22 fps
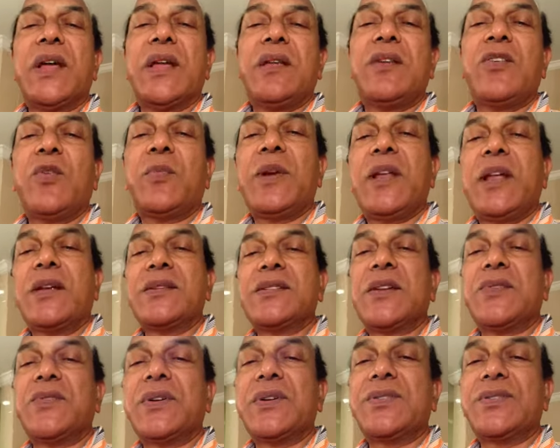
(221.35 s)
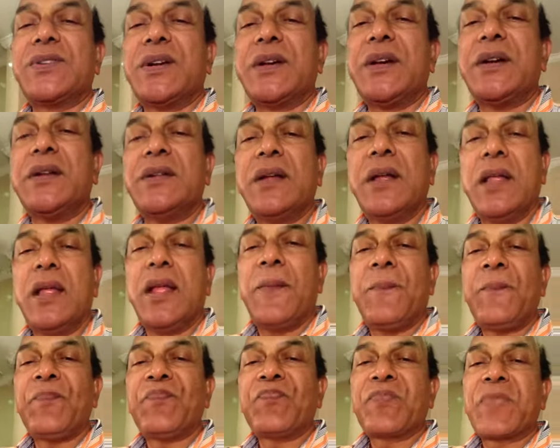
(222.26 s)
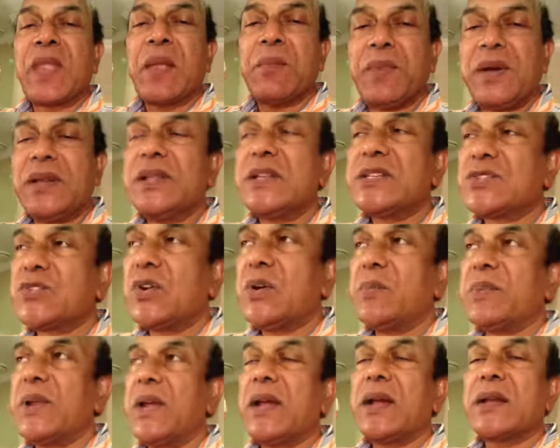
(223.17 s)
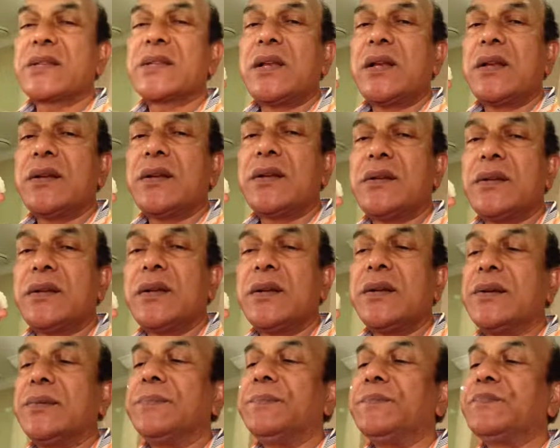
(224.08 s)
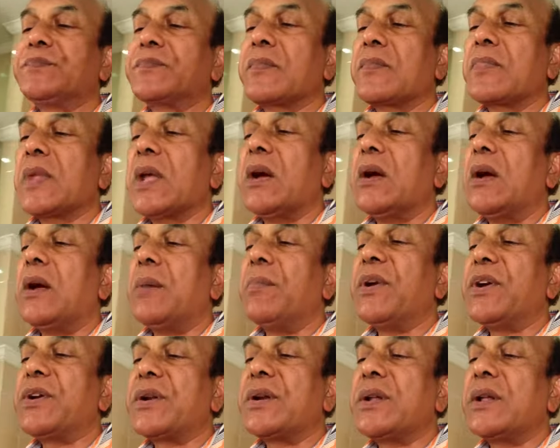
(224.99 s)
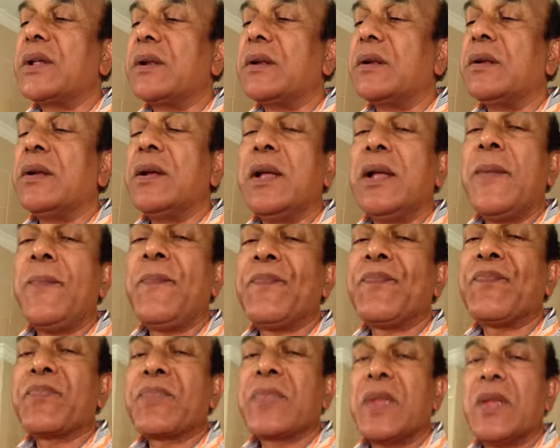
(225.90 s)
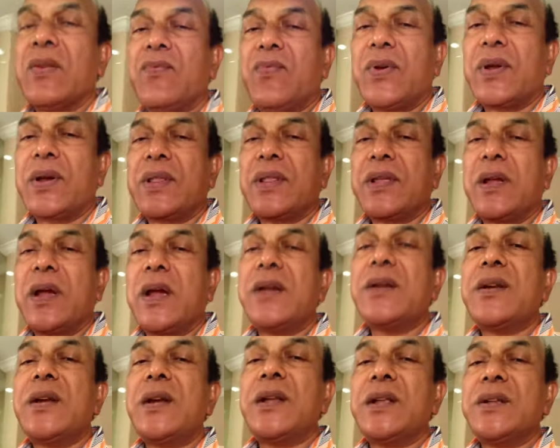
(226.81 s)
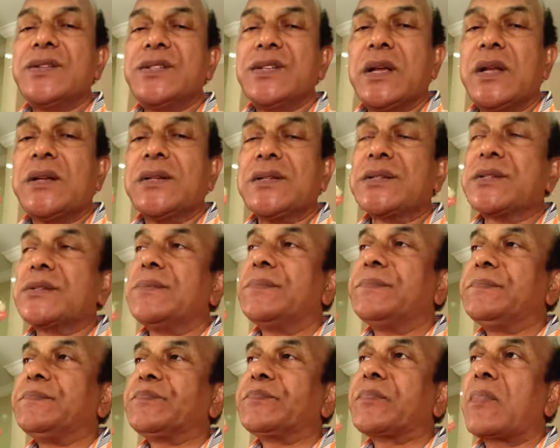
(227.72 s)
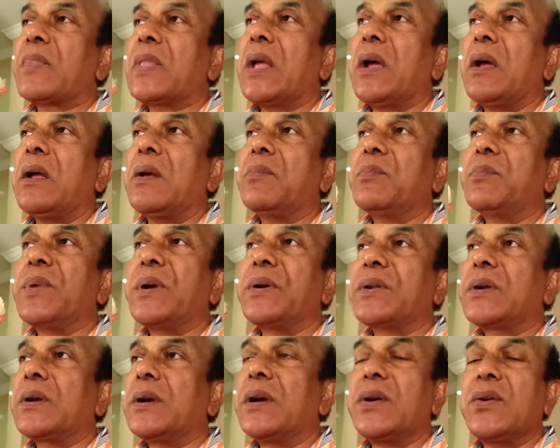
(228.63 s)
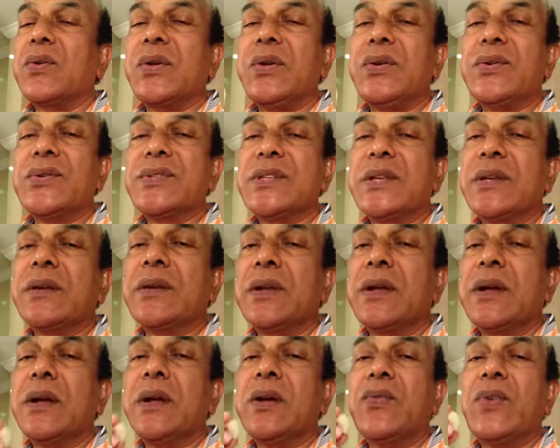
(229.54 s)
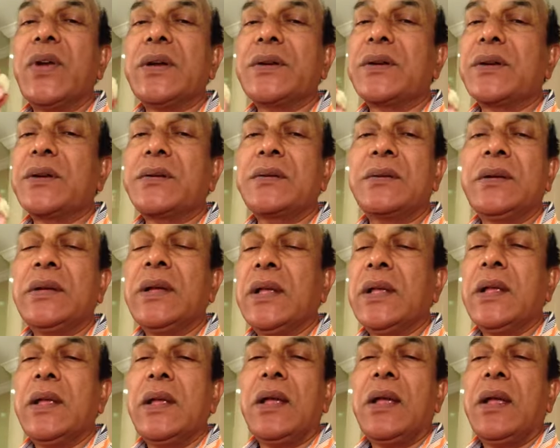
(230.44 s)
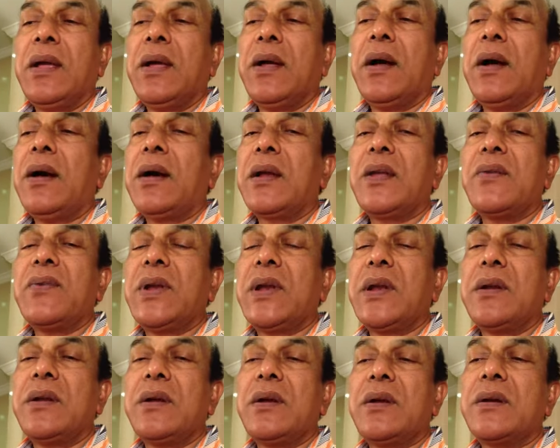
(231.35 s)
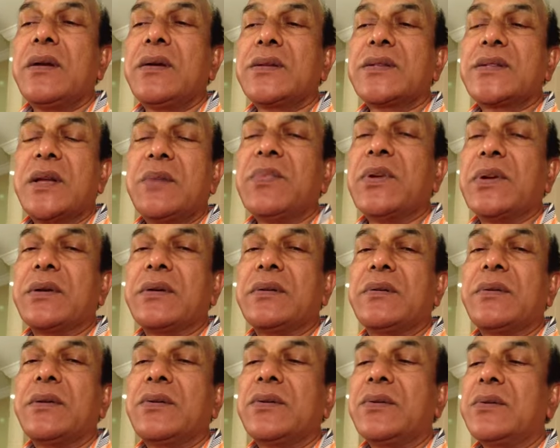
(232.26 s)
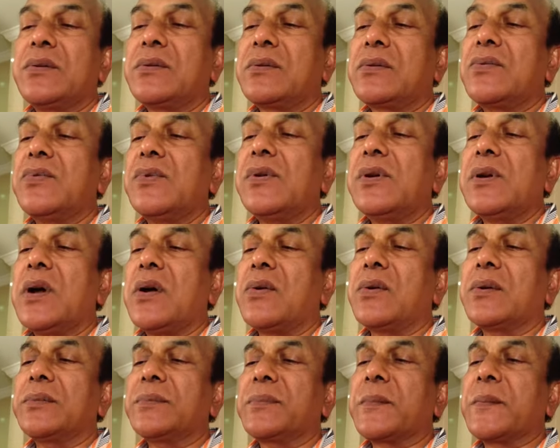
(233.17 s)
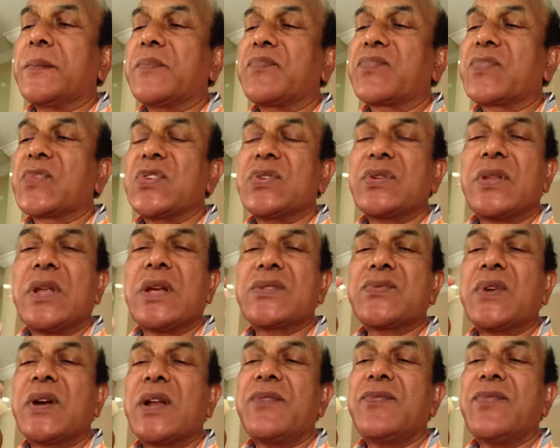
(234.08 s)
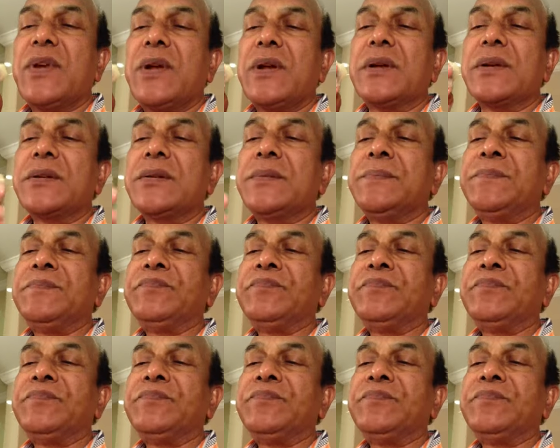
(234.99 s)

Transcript: why nobody has ever tried, but this would be an excellent material for the hydrating gels, and particularly to use in winter or even in summer to cool down. So that's what I felt.